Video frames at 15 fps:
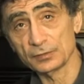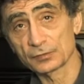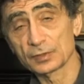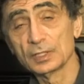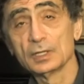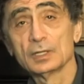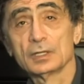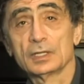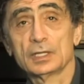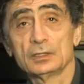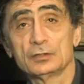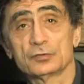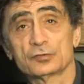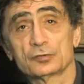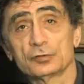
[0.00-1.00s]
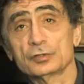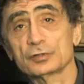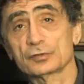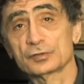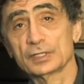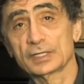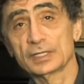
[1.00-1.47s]
means that the
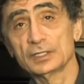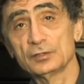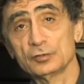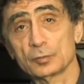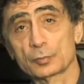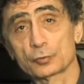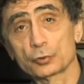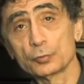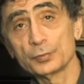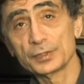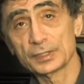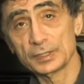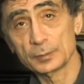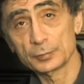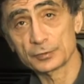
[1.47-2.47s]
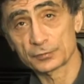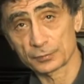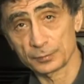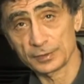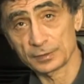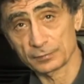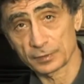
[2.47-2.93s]
circuits that get the appropriate input
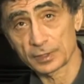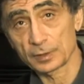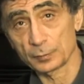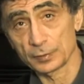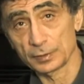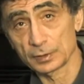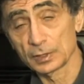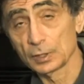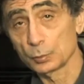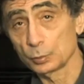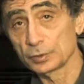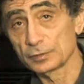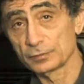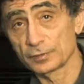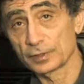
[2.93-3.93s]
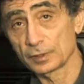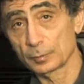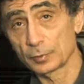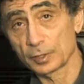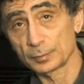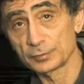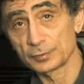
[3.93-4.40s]
from the environment will
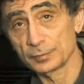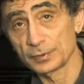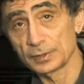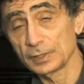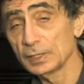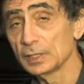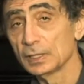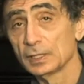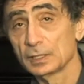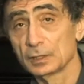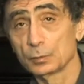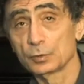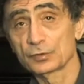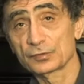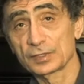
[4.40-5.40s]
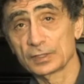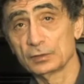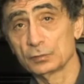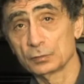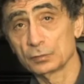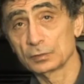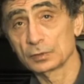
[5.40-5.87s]
develop optimally, and the ones
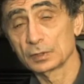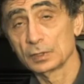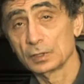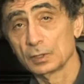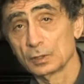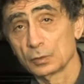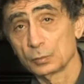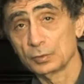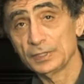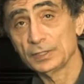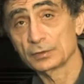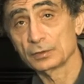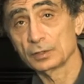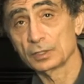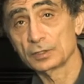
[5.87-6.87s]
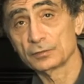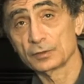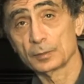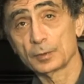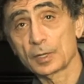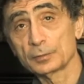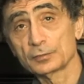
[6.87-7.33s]
that don't will either not
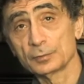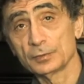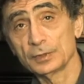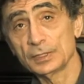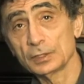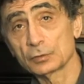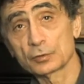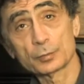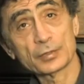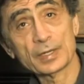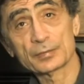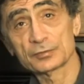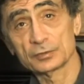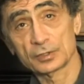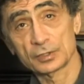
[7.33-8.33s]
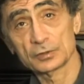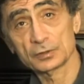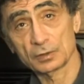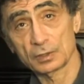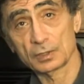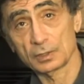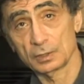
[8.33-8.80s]
develop optimally or perhaps not
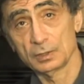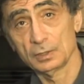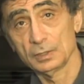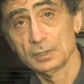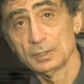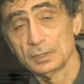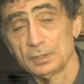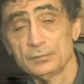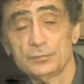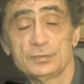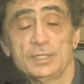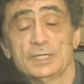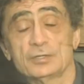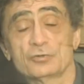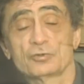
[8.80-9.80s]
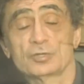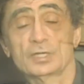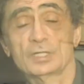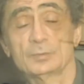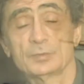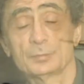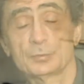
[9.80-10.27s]
at all. If you take a
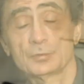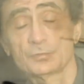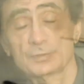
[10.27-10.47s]
child with